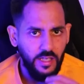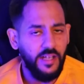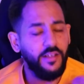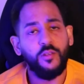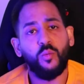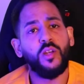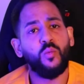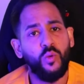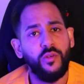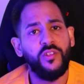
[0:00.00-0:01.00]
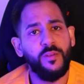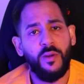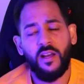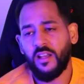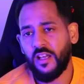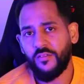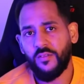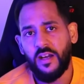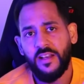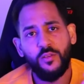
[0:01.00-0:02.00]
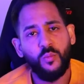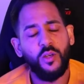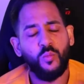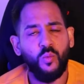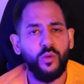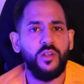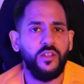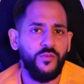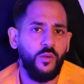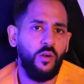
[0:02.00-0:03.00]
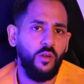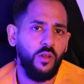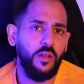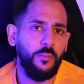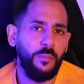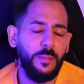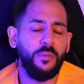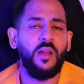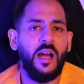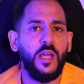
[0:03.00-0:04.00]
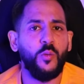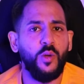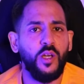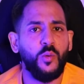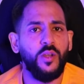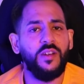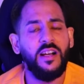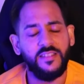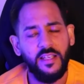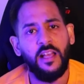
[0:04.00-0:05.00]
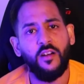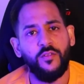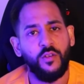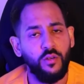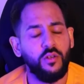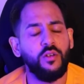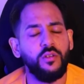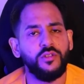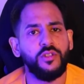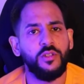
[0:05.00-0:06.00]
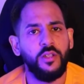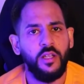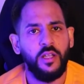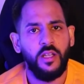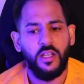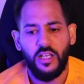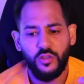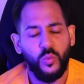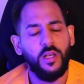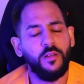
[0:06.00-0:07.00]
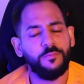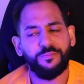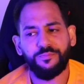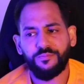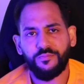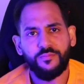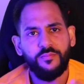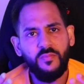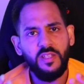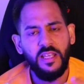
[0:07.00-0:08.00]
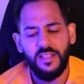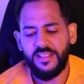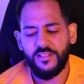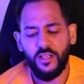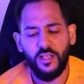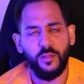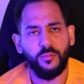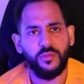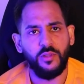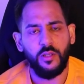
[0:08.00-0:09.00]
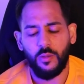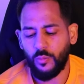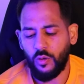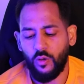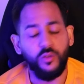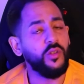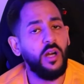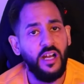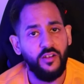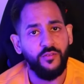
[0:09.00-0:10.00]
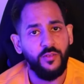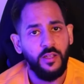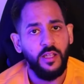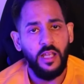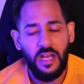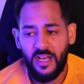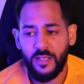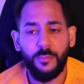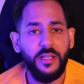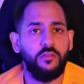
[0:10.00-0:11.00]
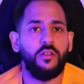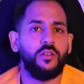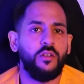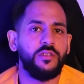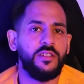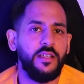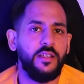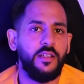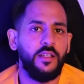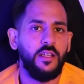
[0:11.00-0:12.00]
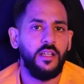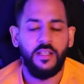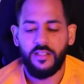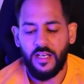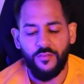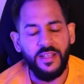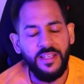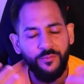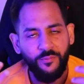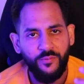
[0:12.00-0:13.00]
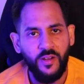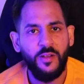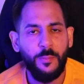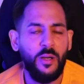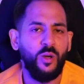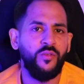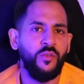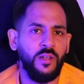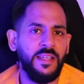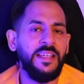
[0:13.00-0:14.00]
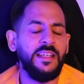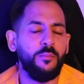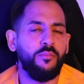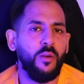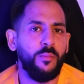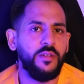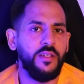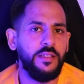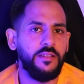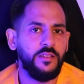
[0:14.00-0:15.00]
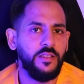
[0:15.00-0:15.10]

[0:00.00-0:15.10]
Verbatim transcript: And it's worked wonders in my life and it's worked wonders for all the people that I work with as a health gut coach as well. And these herbs also have high mineral content that have very powerful healing properties,